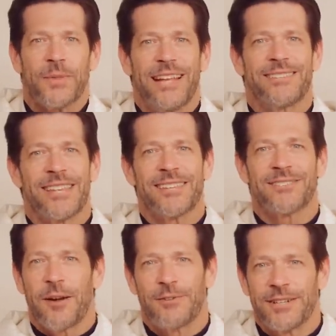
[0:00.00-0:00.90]
It's
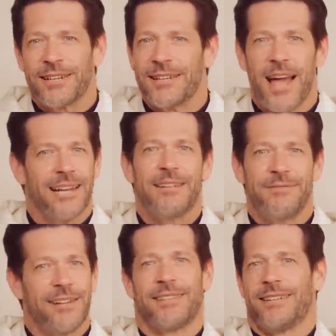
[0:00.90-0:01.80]
discovered, not
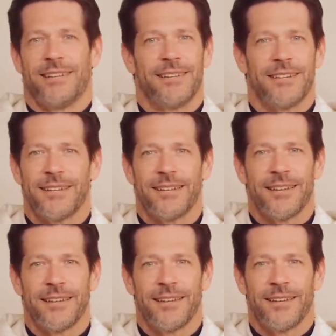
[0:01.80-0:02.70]
invented.
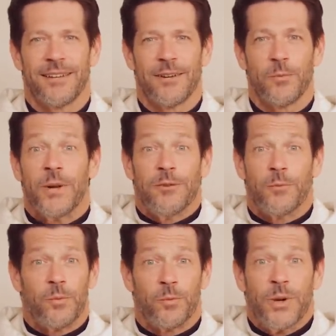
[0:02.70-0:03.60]

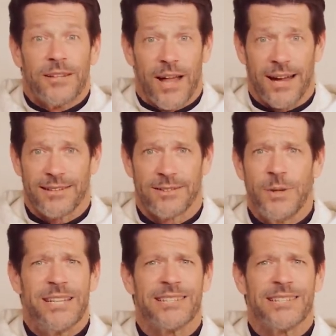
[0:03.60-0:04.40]
We realize, we